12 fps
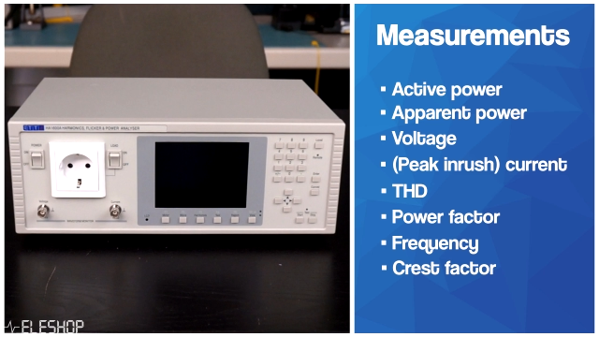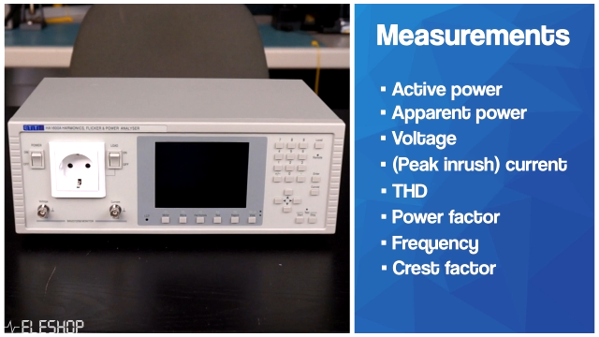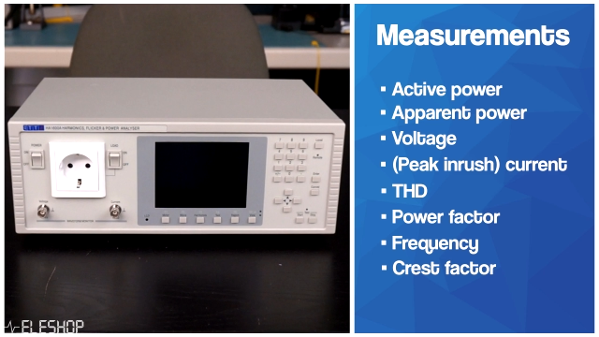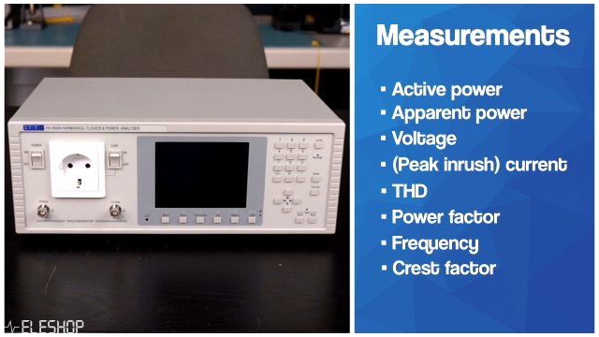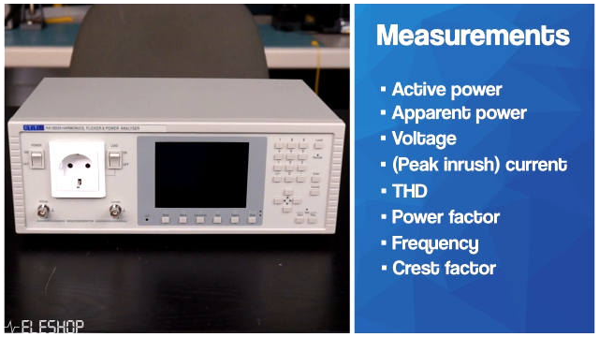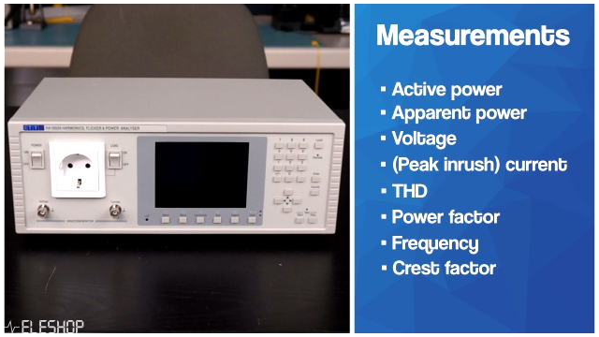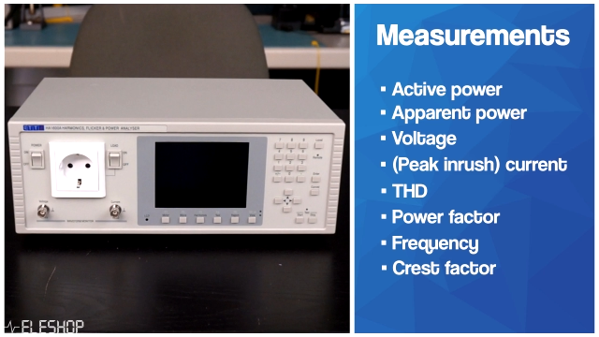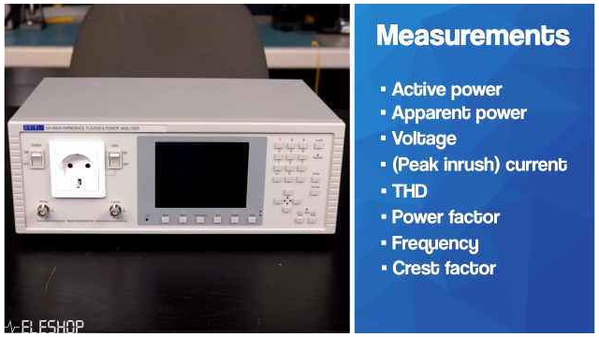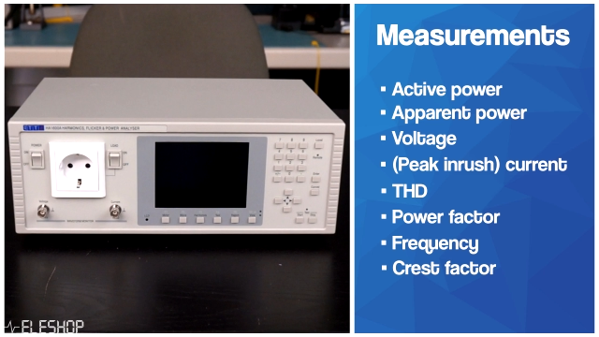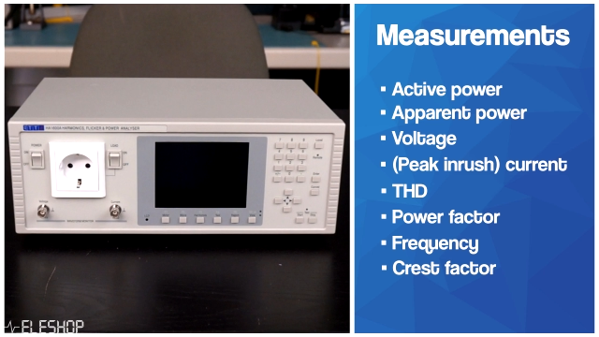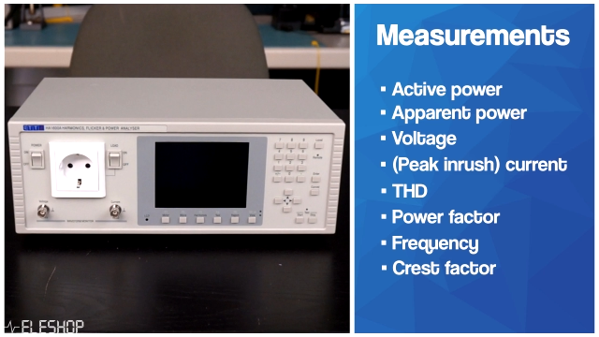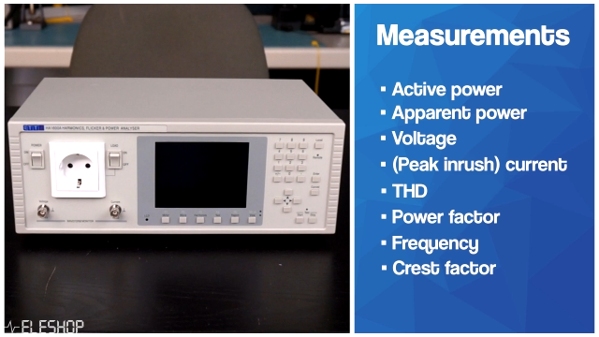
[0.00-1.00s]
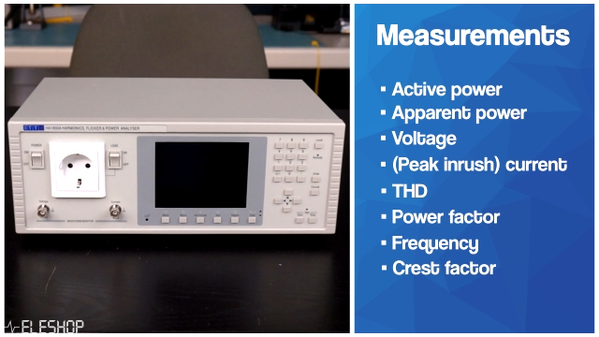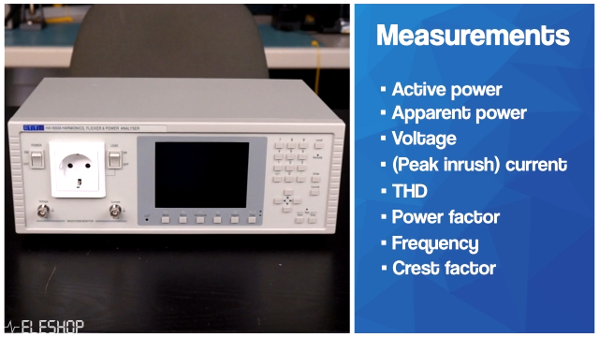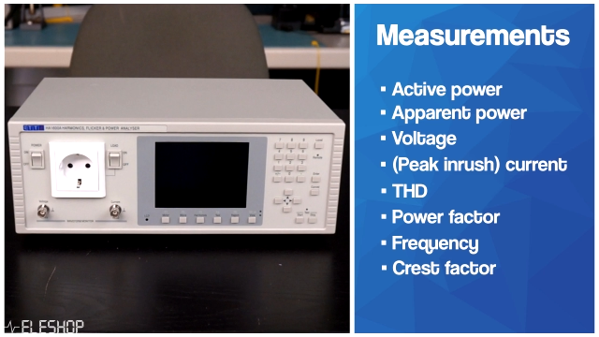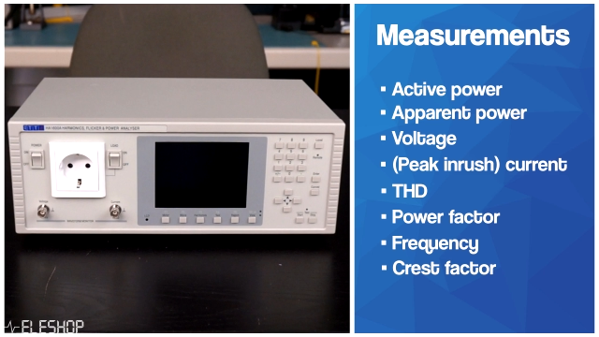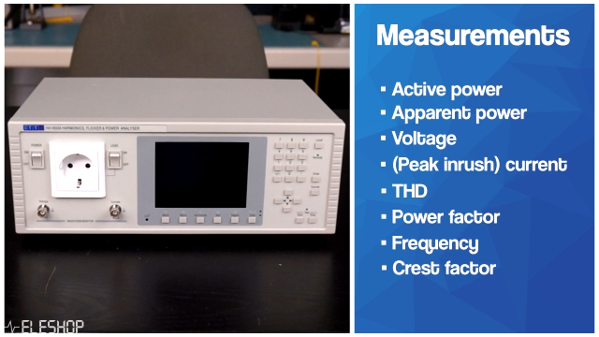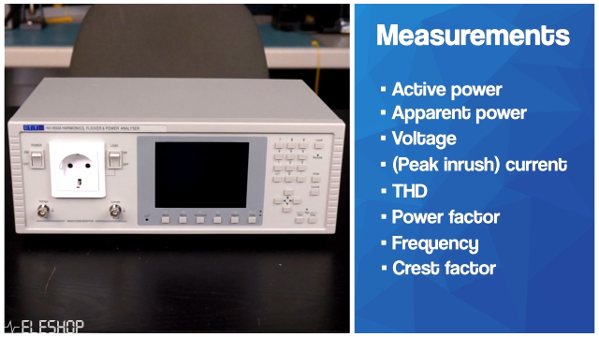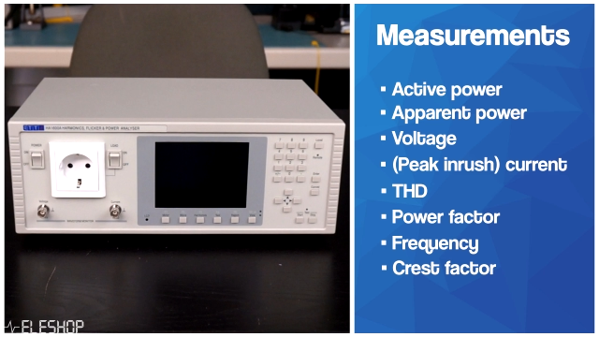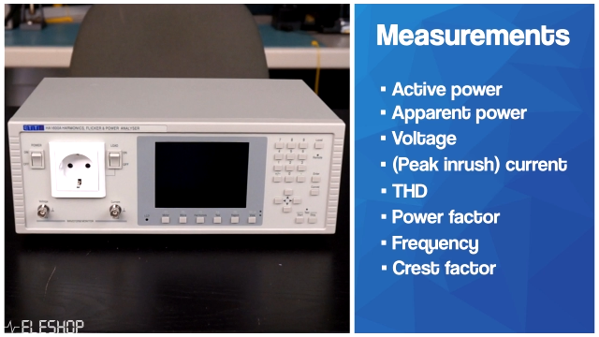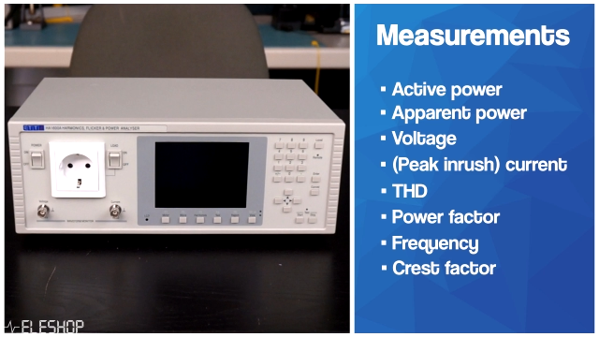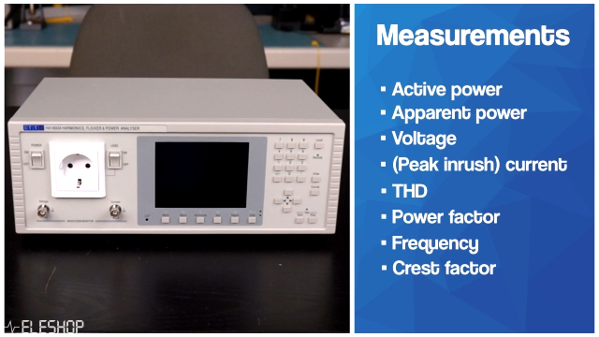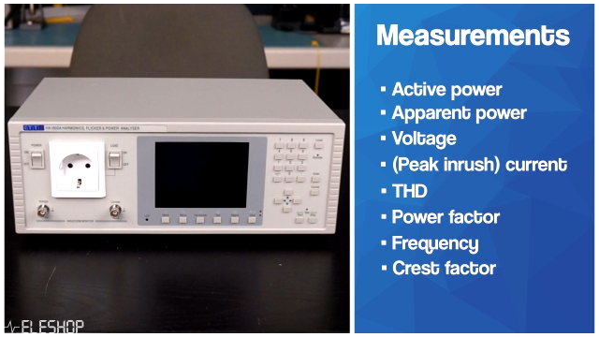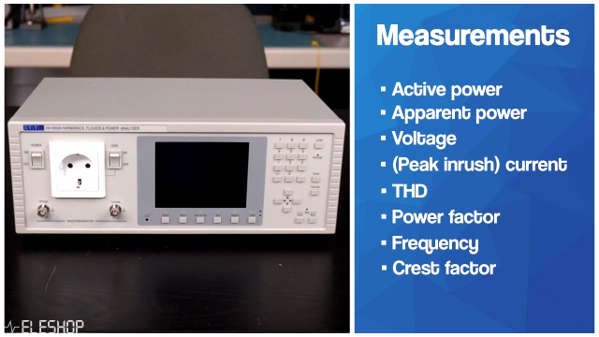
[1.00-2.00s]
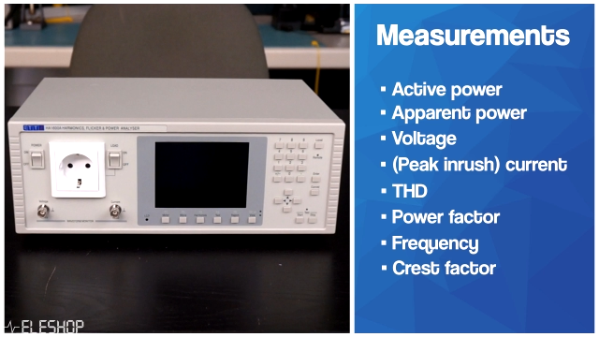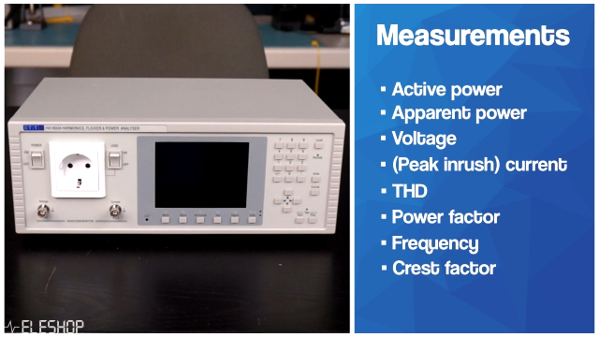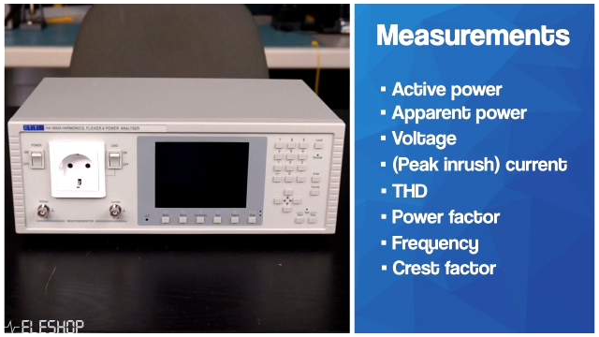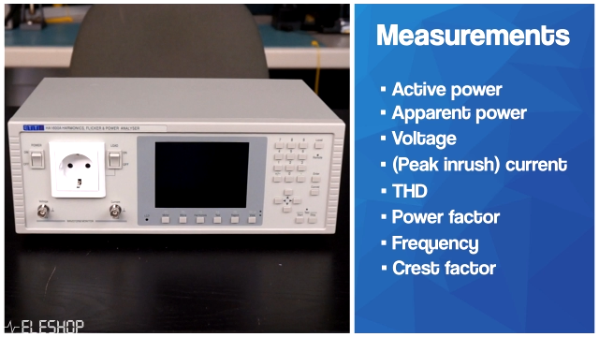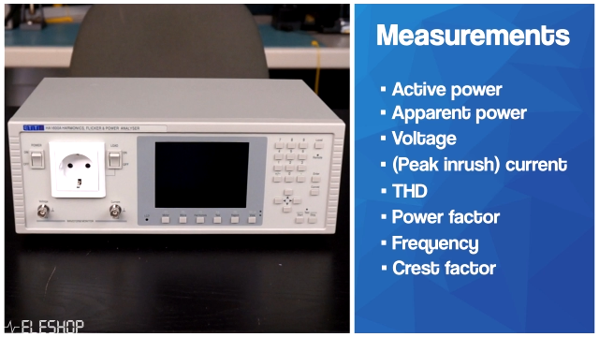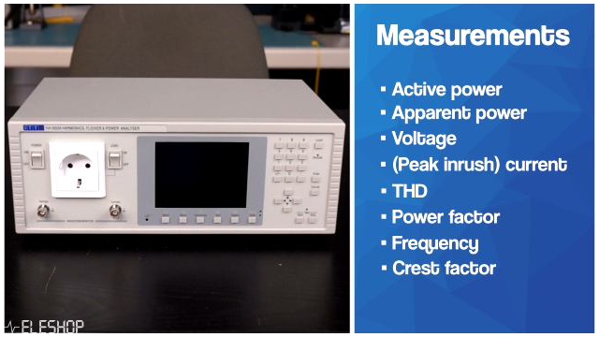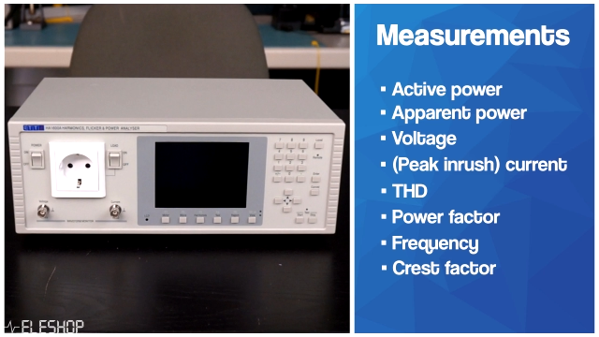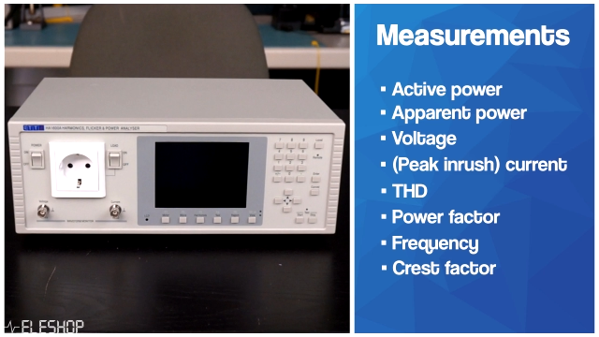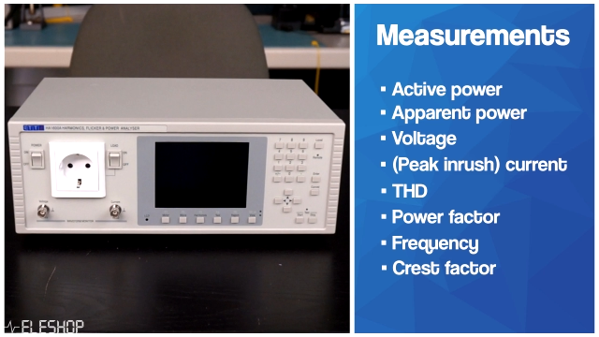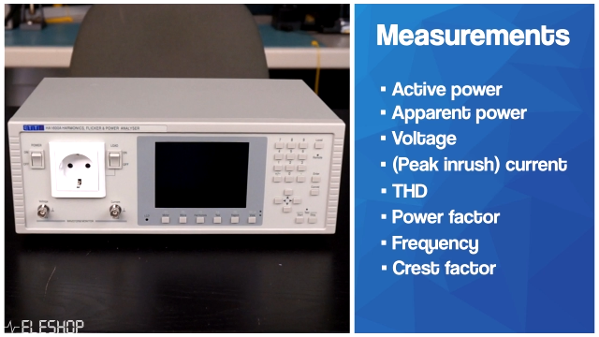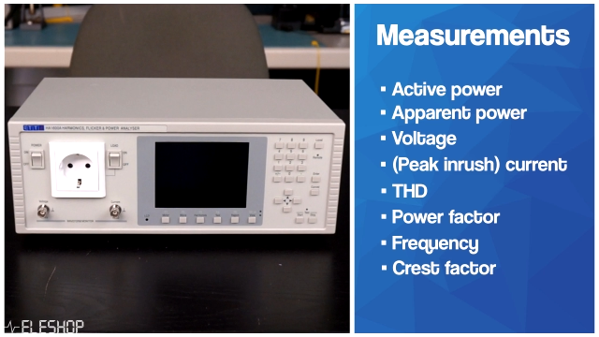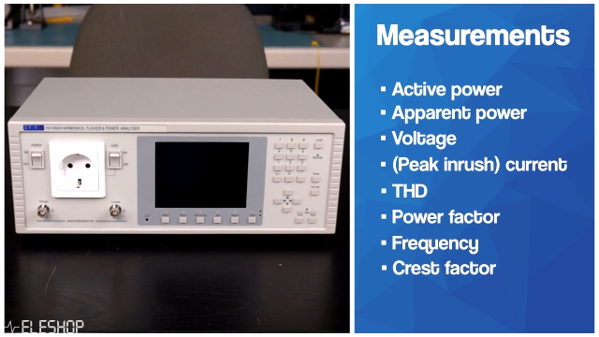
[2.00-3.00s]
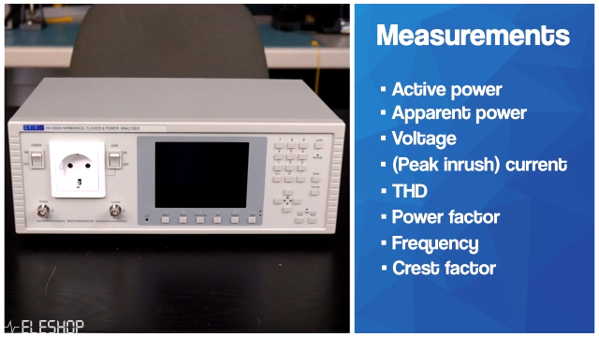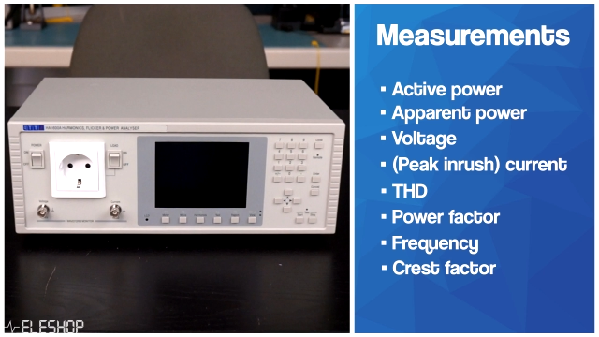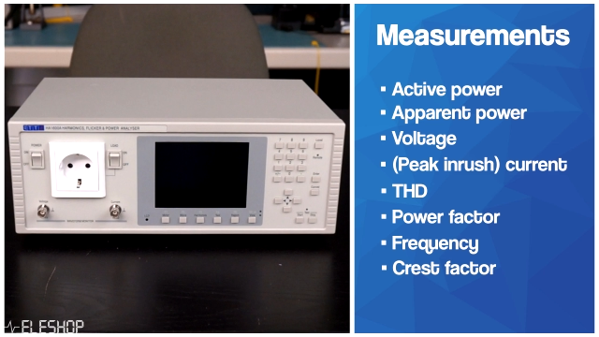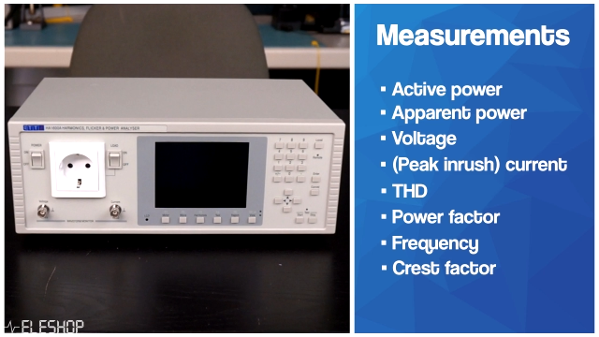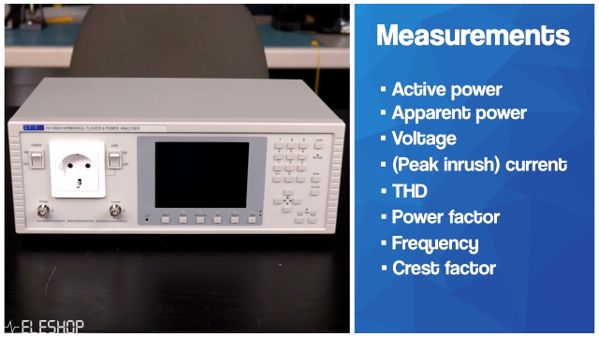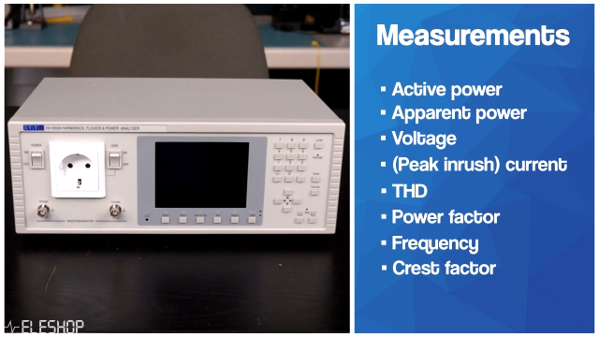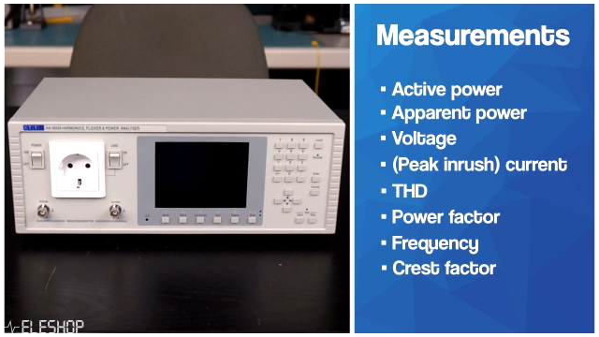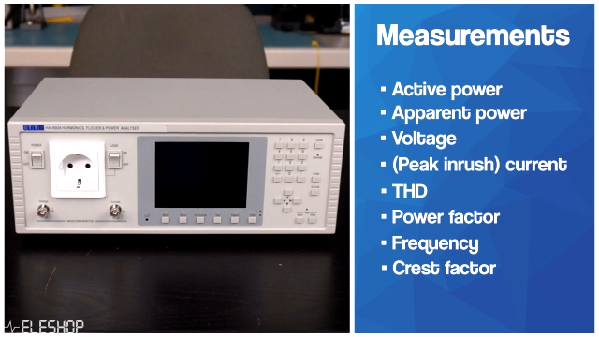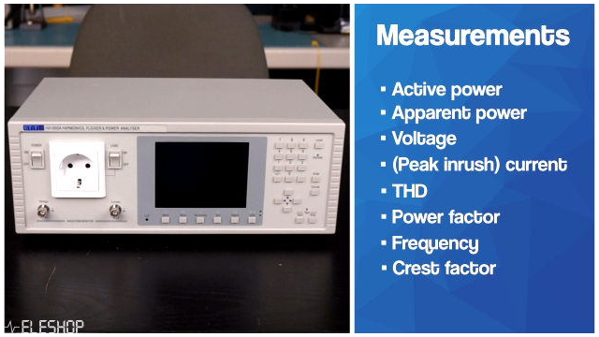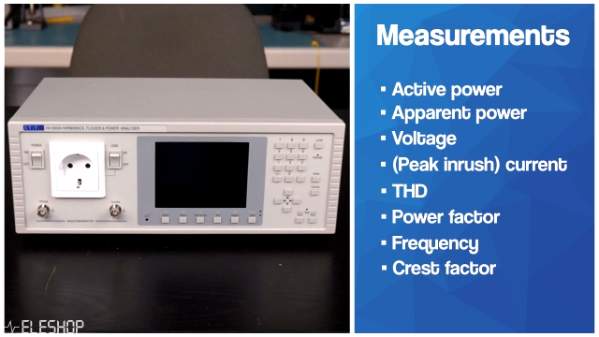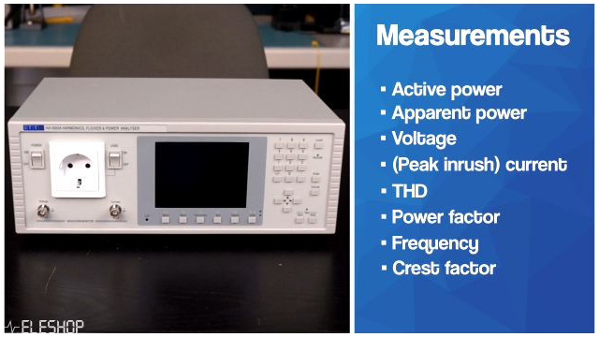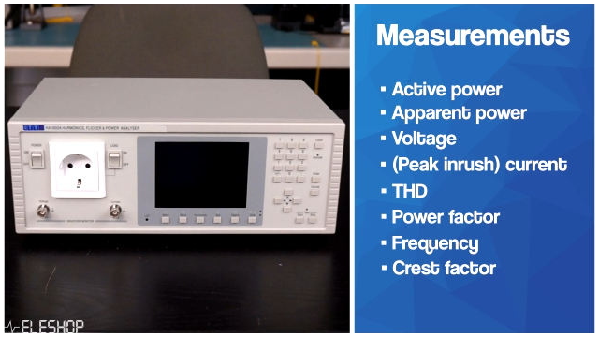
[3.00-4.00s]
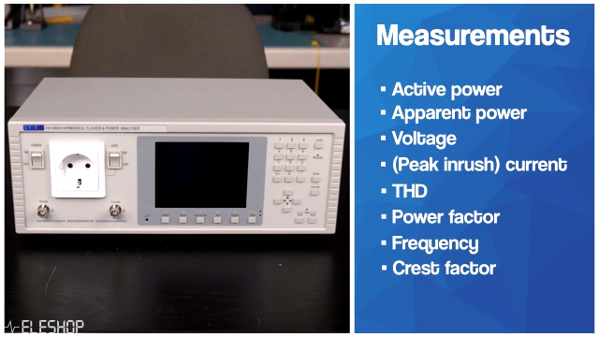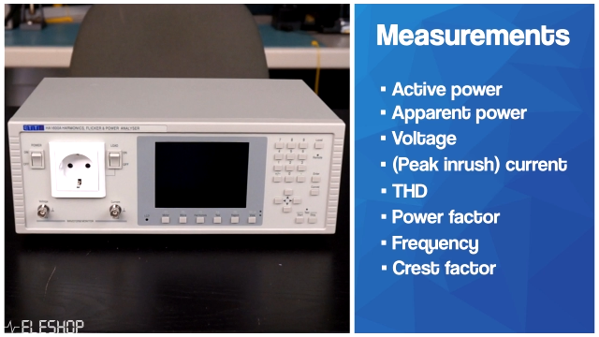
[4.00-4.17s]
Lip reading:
Nobody's mouth can be seen.